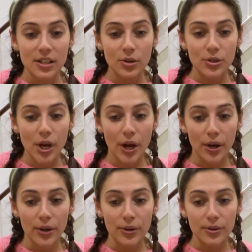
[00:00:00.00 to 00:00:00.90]
and your
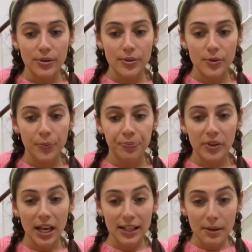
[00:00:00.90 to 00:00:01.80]
toes
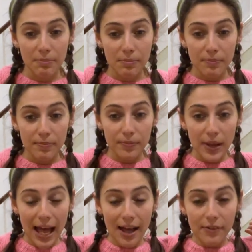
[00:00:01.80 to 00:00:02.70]
and then
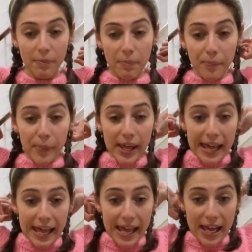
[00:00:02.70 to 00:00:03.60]
have a
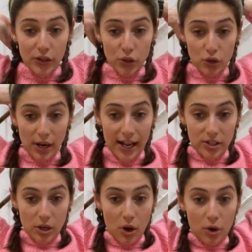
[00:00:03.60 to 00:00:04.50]
big stretch
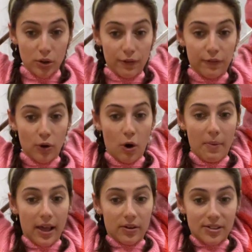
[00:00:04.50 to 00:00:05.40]
along the floor.
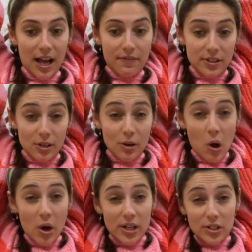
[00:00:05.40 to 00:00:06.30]
Make yourself as
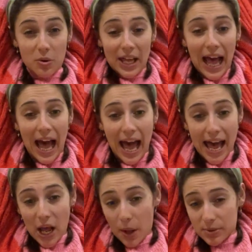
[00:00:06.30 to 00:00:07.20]
long as you
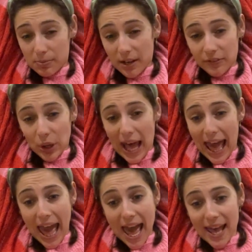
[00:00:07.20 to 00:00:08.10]
can, arms above your
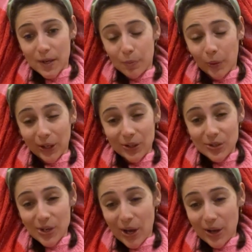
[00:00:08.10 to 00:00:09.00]
head, point your
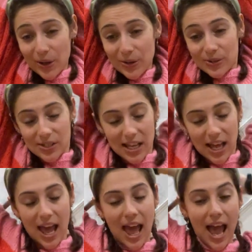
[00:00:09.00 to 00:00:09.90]
toes,
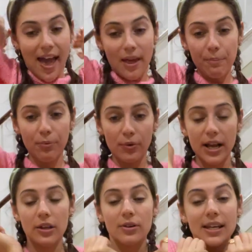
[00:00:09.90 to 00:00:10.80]
and then
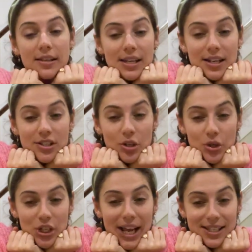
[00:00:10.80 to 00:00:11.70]
bring your knees into your
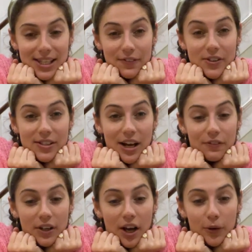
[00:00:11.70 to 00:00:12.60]
chest to give yourself
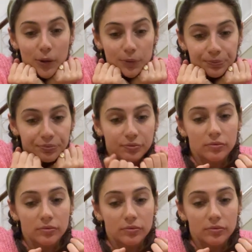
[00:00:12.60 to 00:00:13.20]
a cuddle.